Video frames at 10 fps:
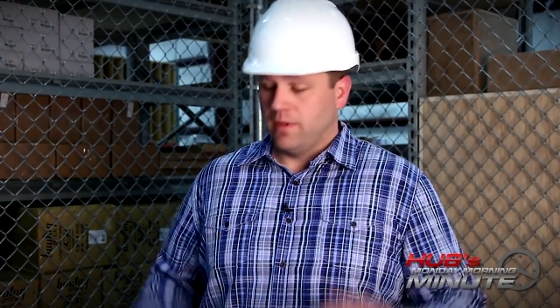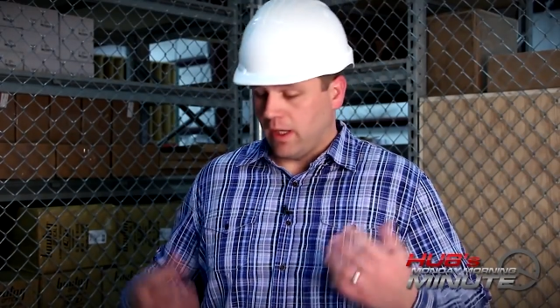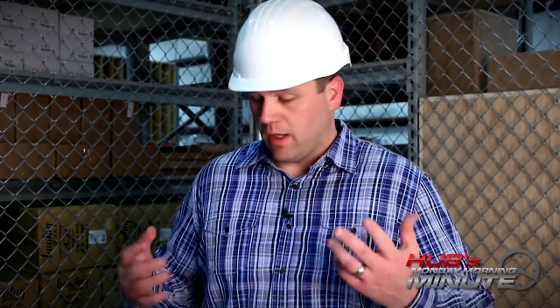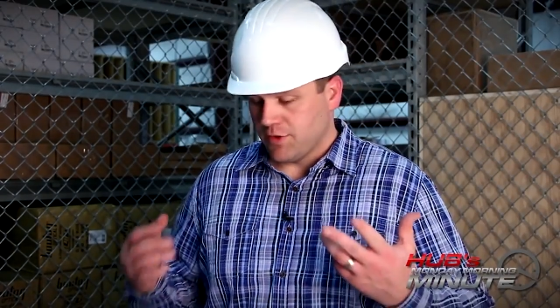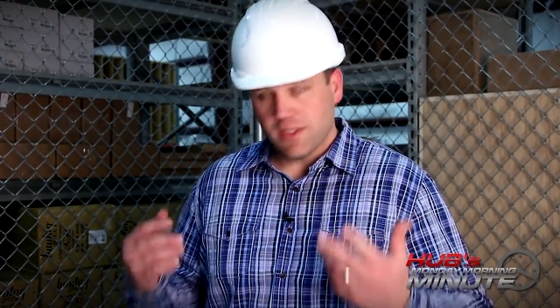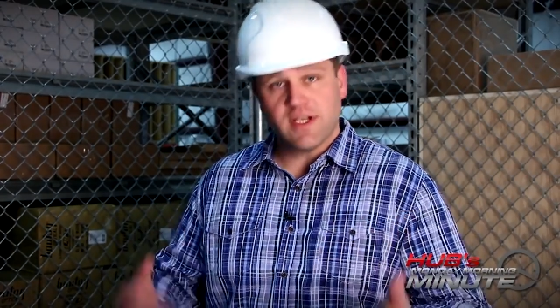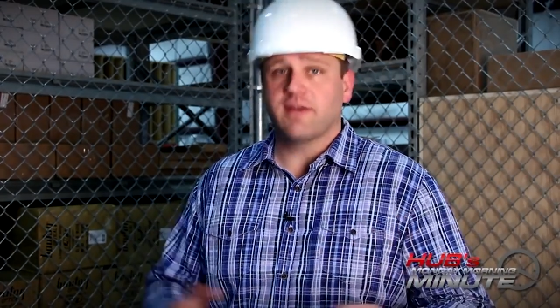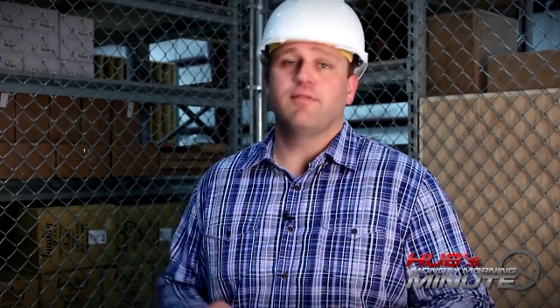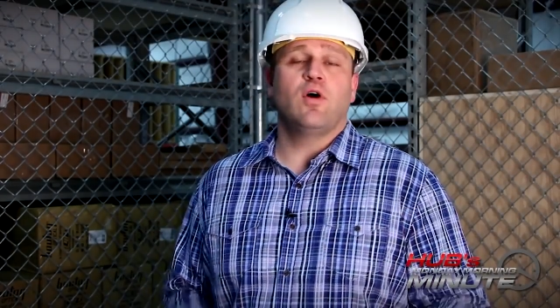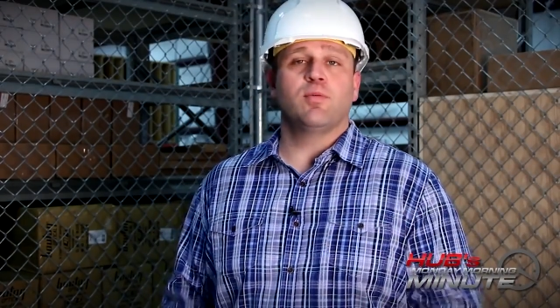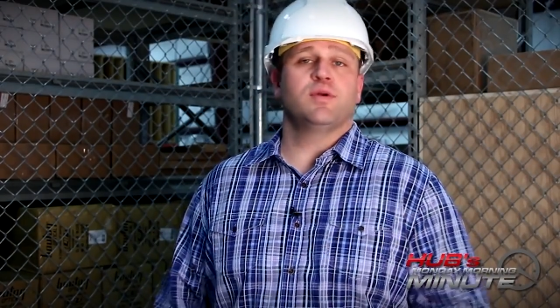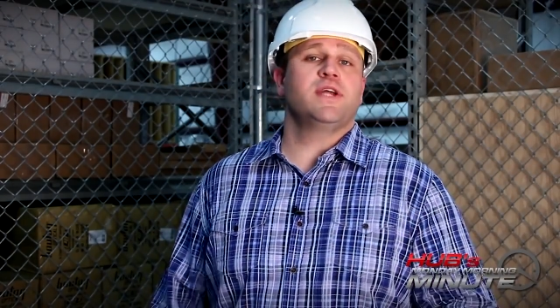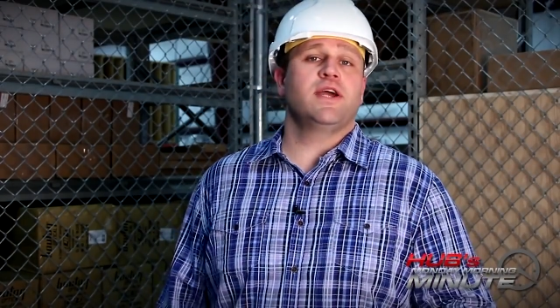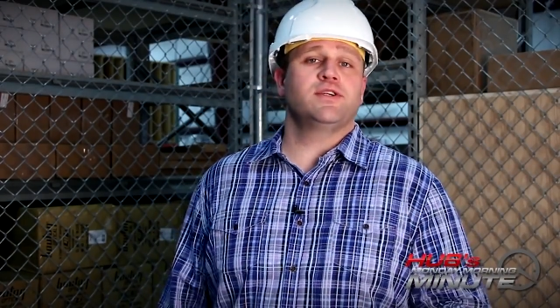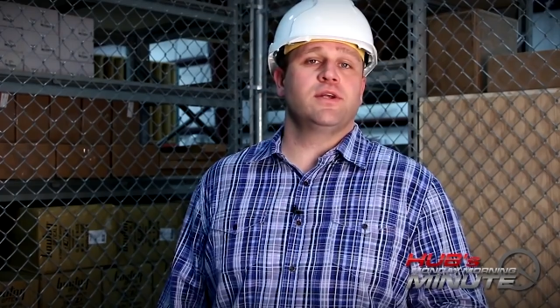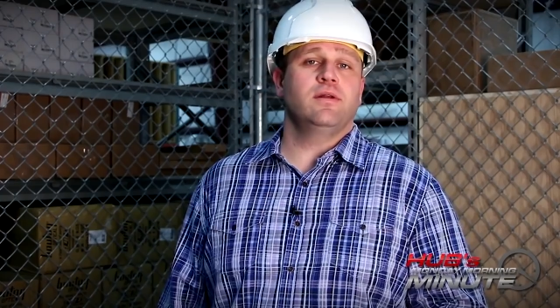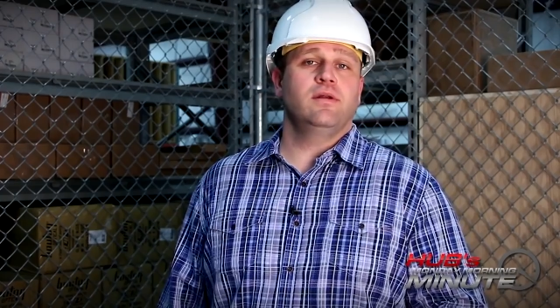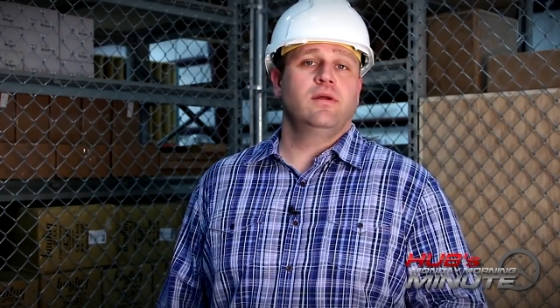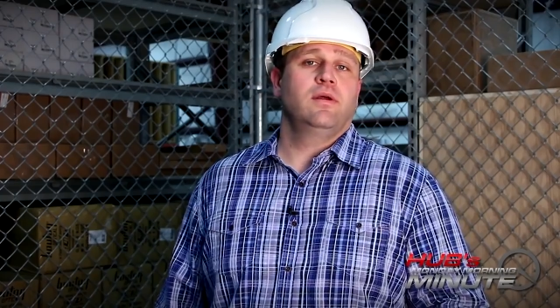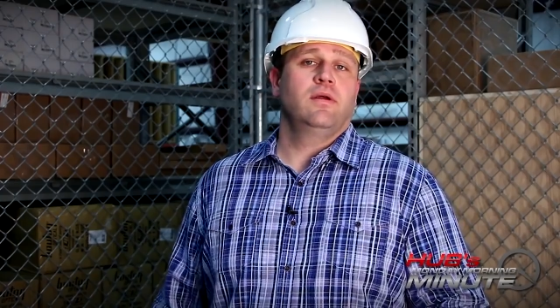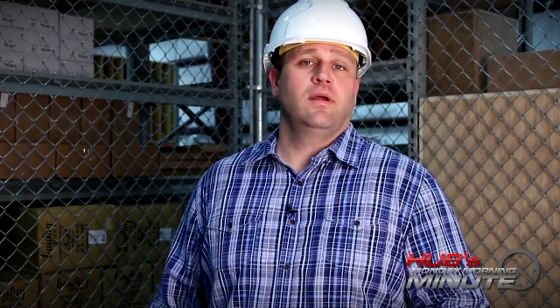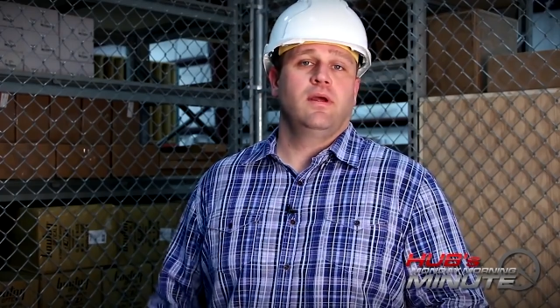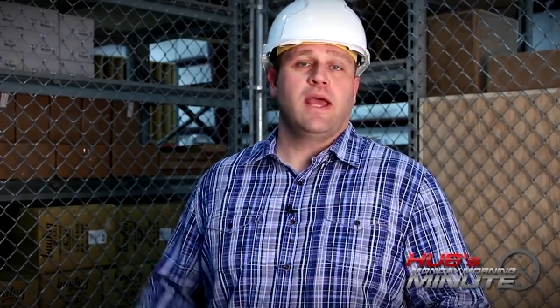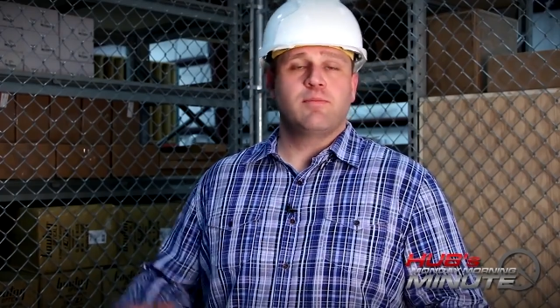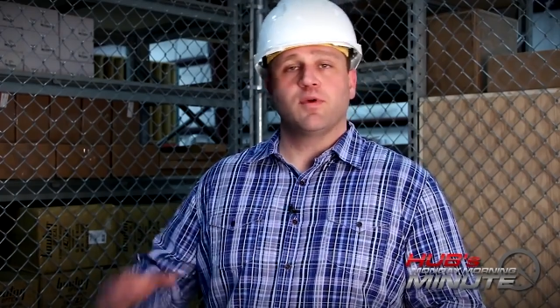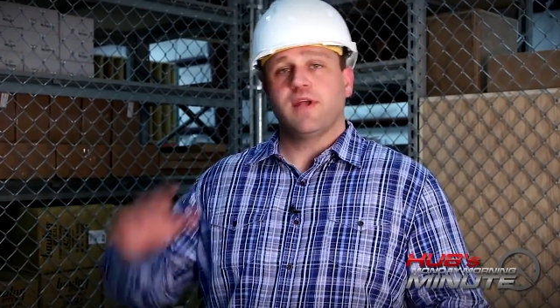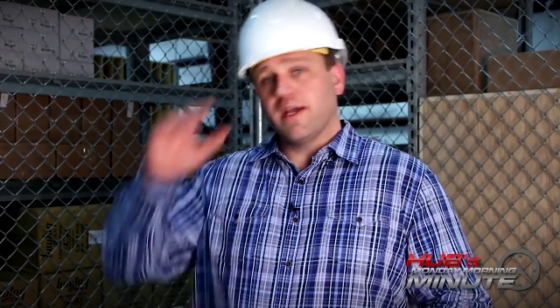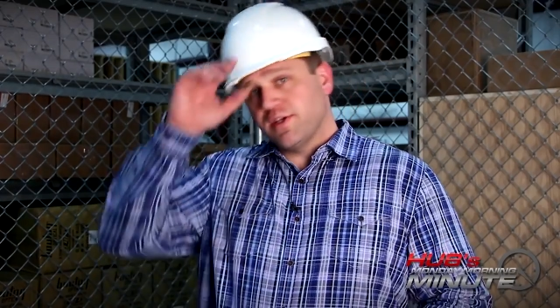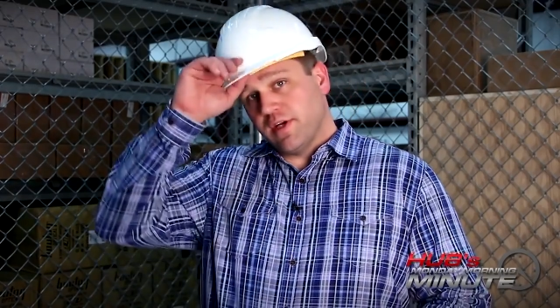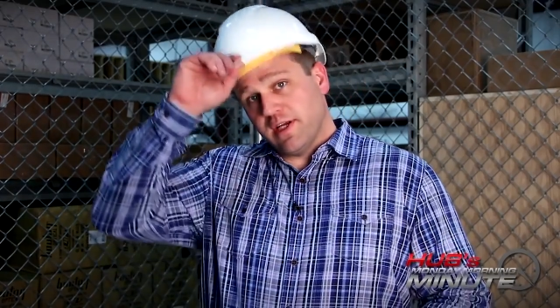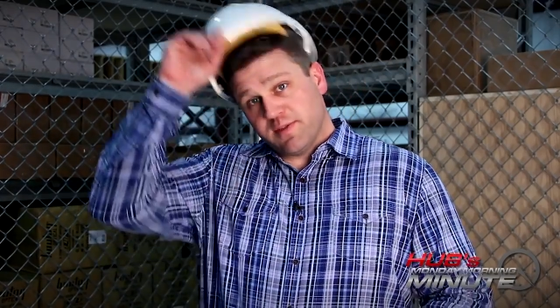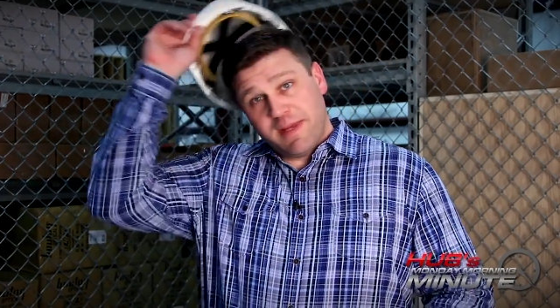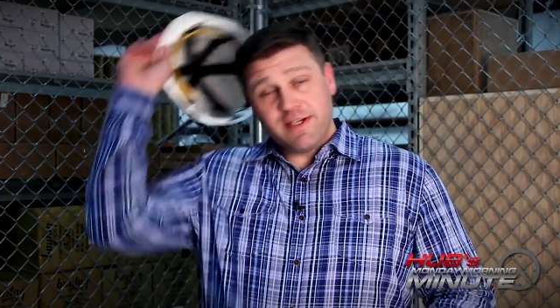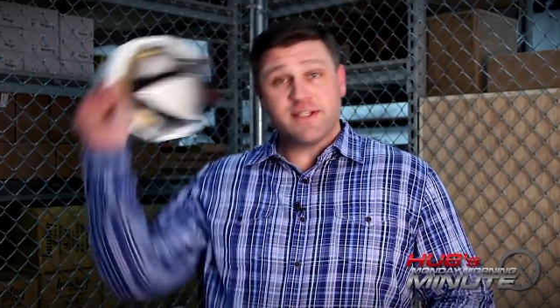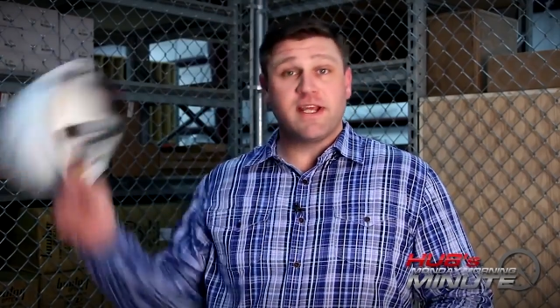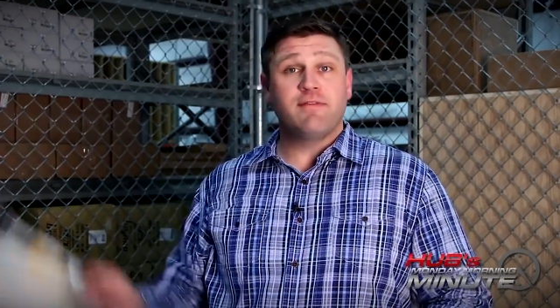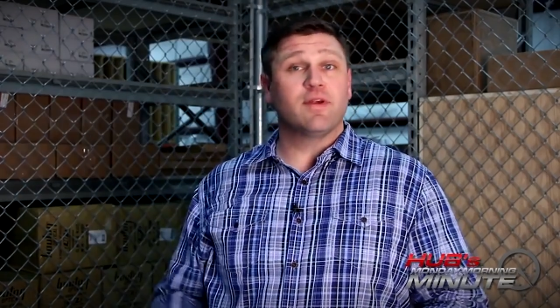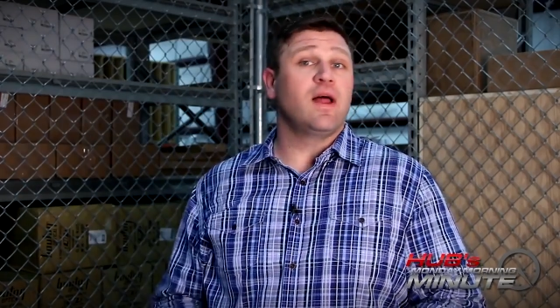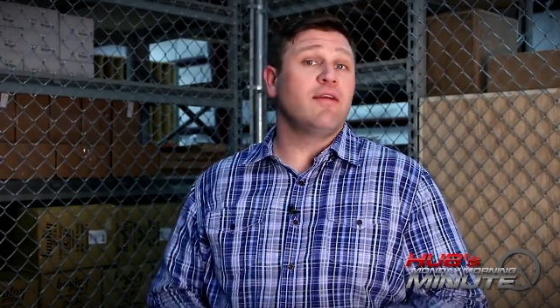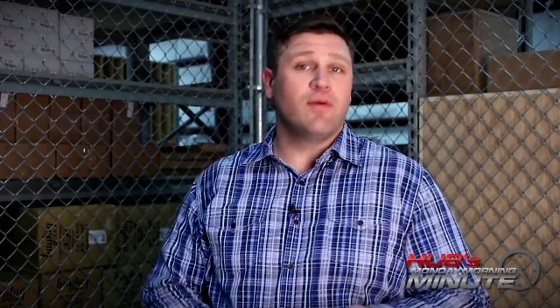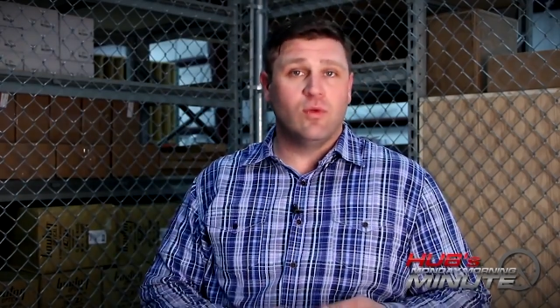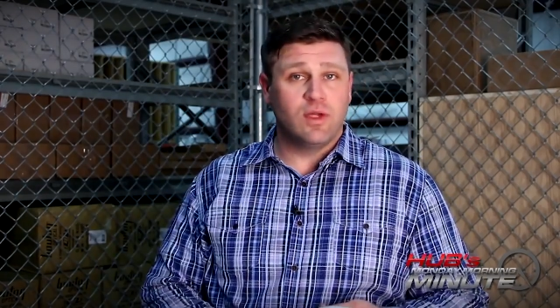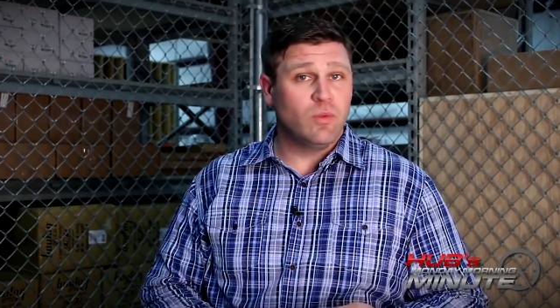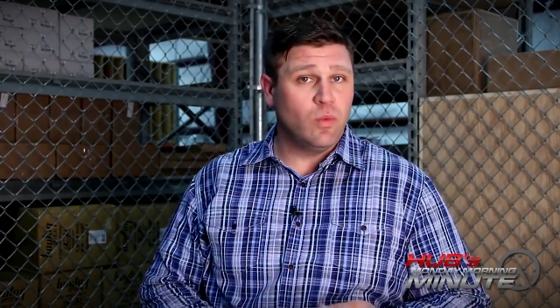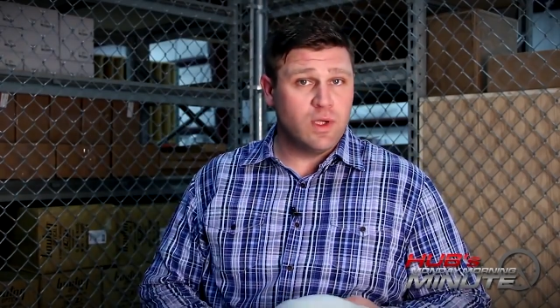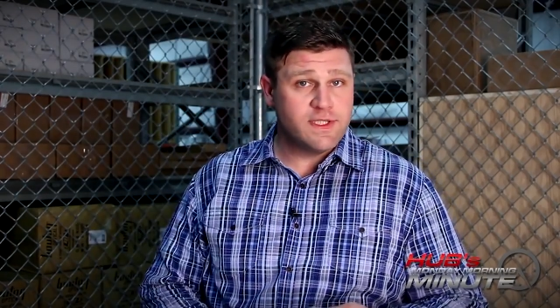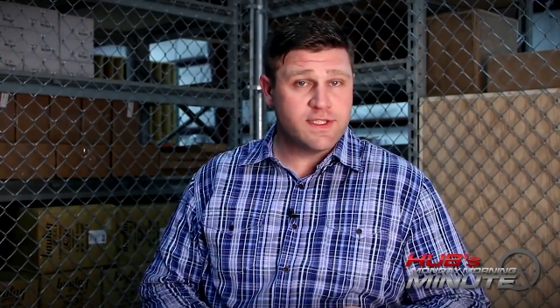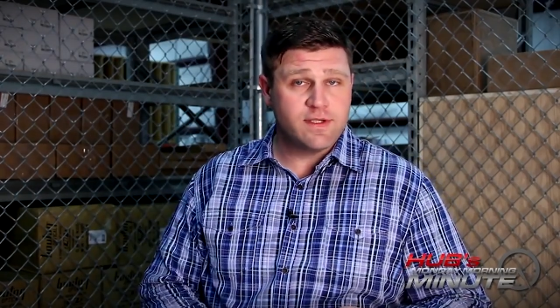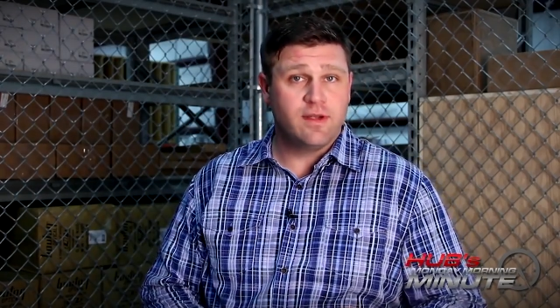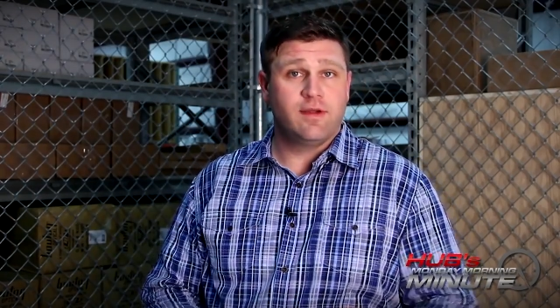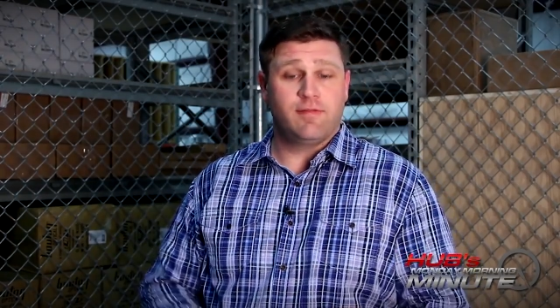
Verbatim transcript: Uh, just like fall protection, head protection is meant to save your life only once.